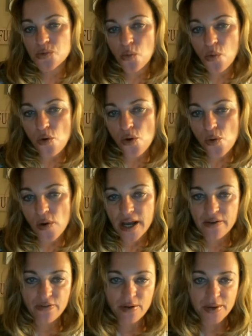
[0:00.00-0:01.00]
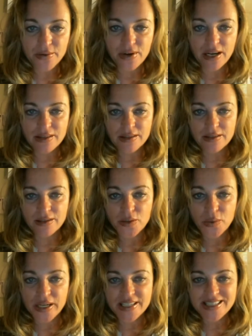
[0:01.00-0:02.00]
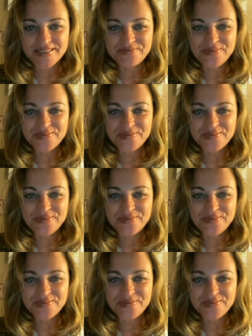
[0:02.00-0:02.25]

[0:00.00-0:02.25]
walk away from it rather than quit.